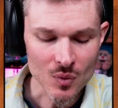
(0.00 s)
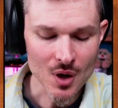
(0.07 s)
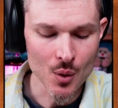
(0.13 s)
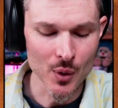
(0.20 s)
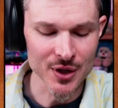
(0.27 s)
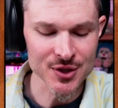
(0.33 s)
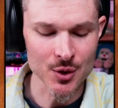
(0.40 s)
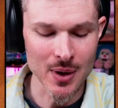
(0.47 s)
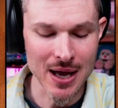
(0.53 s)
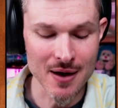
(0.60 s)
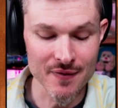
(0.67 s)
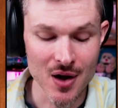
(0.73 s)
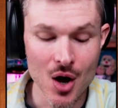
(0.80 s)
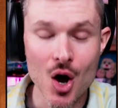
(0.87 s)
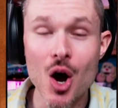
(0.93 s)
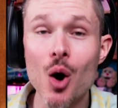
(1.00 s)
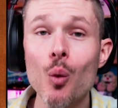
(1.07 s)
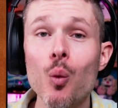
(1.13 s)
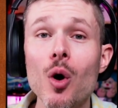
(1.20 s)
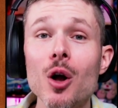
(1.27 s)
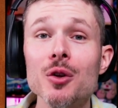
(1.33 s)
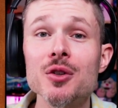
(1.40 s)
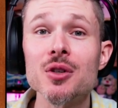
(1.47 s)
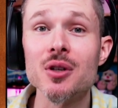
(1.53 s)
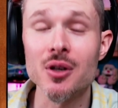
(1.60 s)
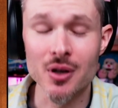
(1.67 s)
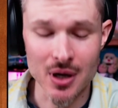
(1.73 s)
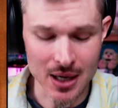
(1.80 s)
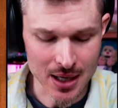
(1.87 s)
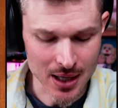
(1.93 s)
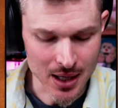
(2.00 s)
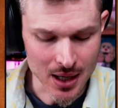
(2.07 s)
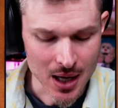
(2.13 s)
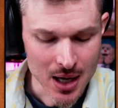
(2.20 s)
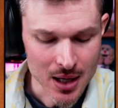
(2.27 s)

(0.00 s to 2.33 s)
We also have Walter uh,